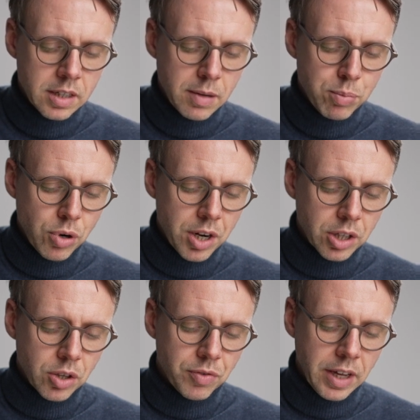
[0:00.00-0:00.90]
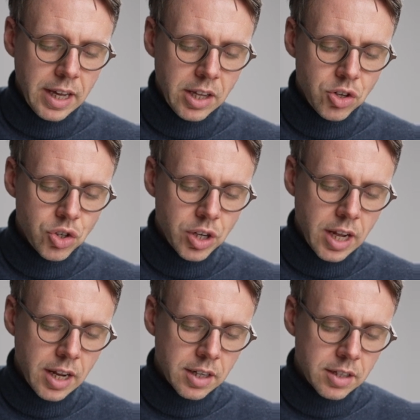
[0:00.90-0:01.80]
the product of h
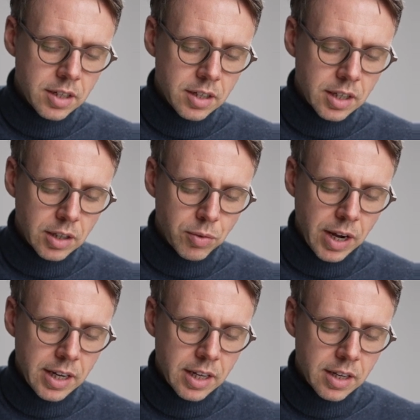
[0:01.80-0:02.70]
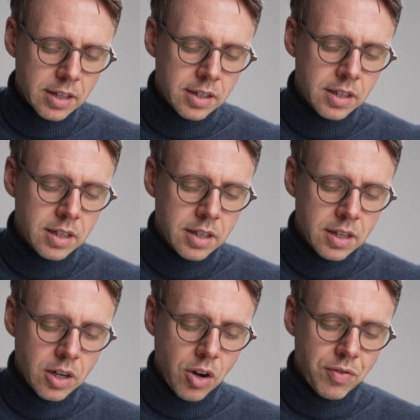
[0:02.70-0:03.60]
and the gradient
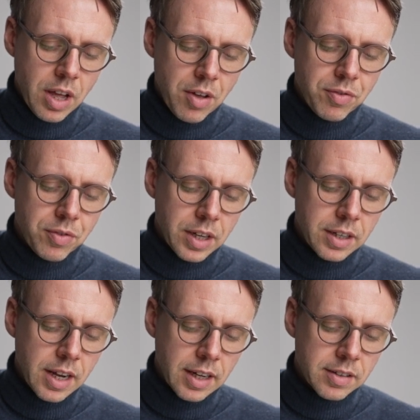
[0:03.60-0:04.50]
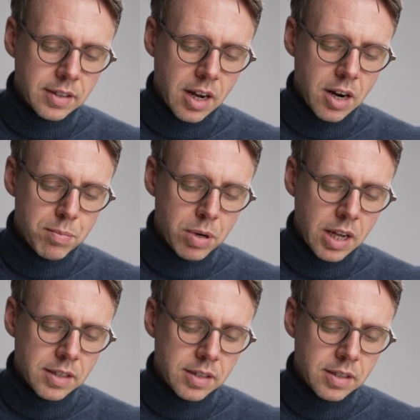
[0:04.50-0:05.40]
of f at x star
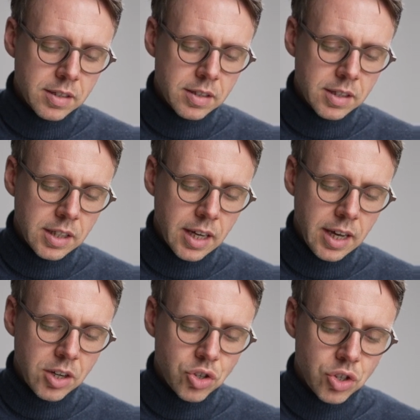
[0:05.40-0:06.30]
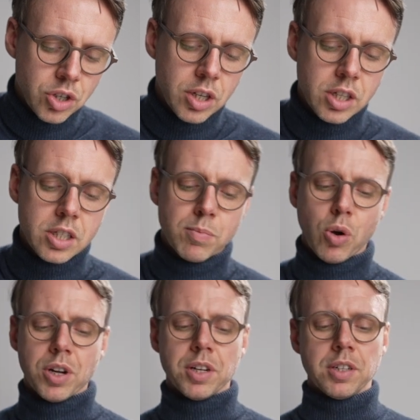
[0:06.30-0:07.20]
plus th is
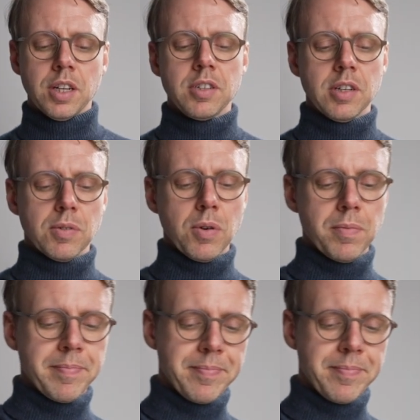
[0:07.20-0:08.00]
smaller than 0.